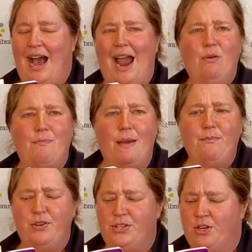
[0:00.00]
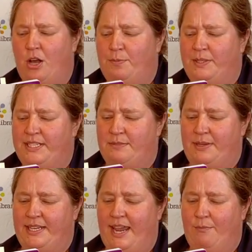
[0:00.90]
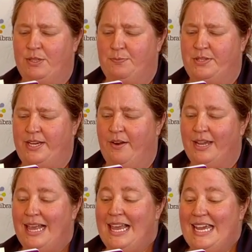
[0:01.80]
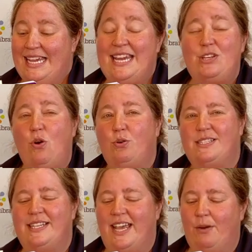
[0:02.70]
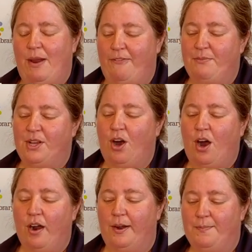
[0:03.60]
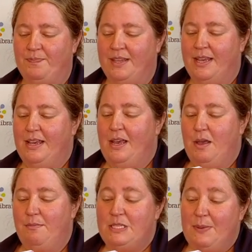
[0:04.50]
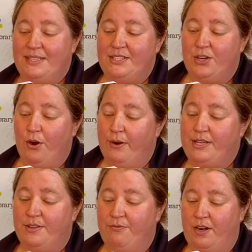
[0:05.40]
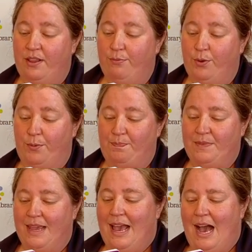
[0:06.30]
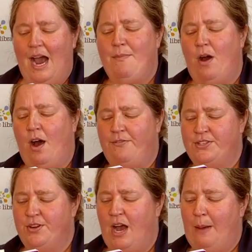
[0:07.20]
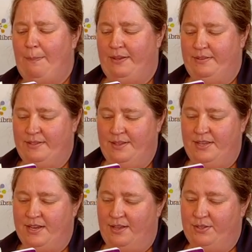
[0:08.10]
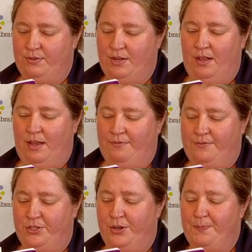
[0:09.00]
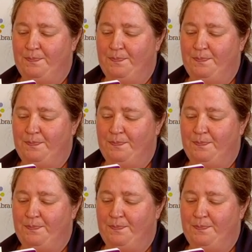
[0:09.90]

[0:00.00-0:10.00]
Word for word: I remember the tall policeman, Cam whispered to Eric. He told us to get away from the car. Miss Benson hurried to the front of the room. I'm Officer Oppen, said the not so tall officer.